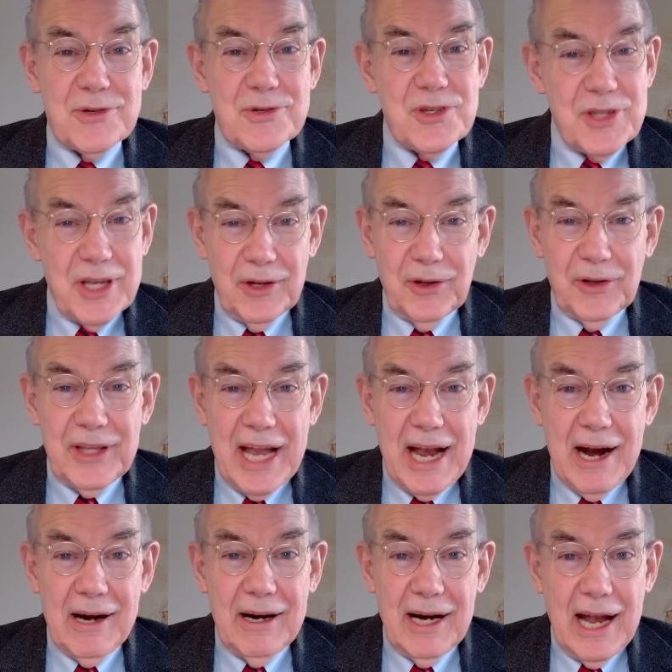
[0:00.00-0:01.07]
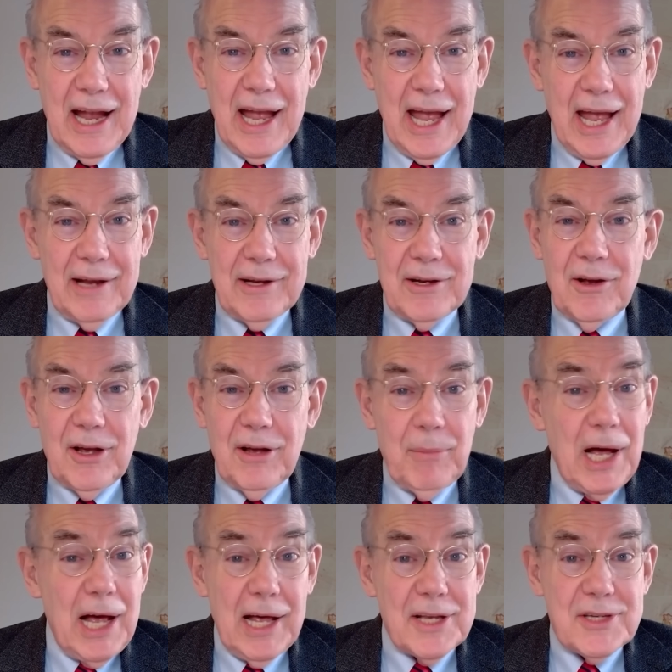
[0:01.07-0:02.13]
are still there, and
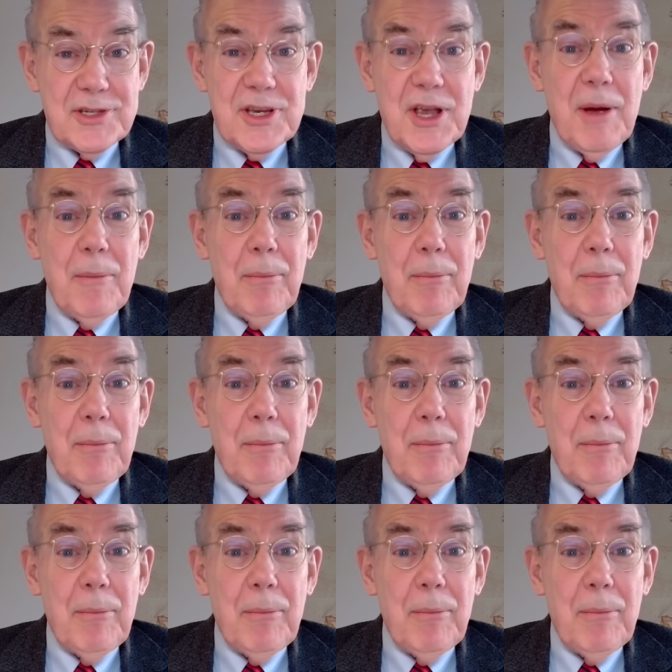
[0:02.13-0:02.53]
Hamas,